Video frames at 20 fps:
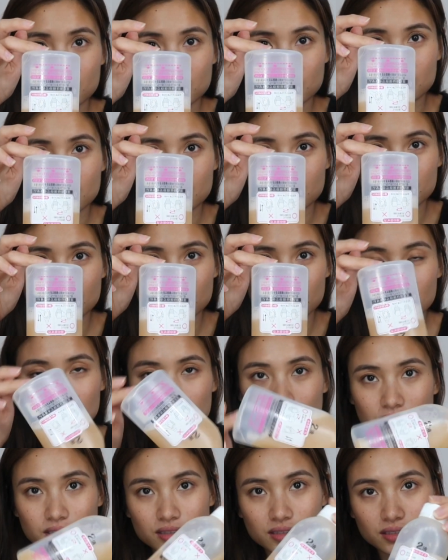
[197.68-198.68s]

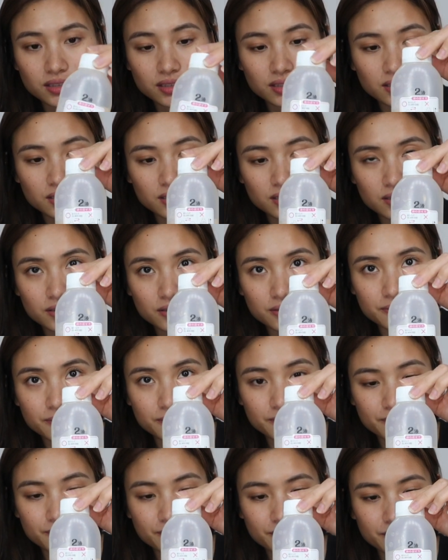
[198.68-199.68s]

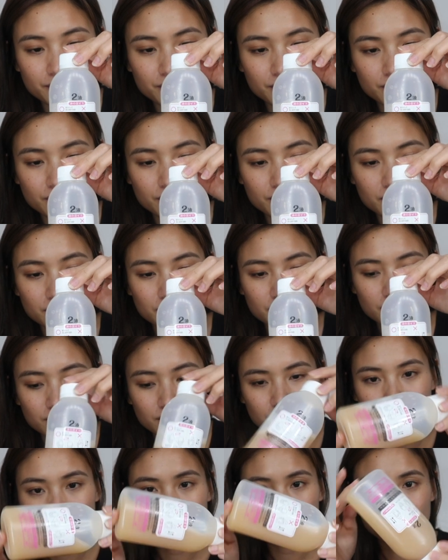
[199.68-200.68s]

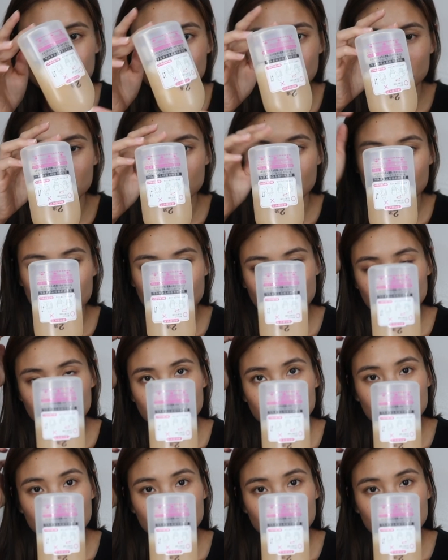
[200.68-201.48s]
(silence)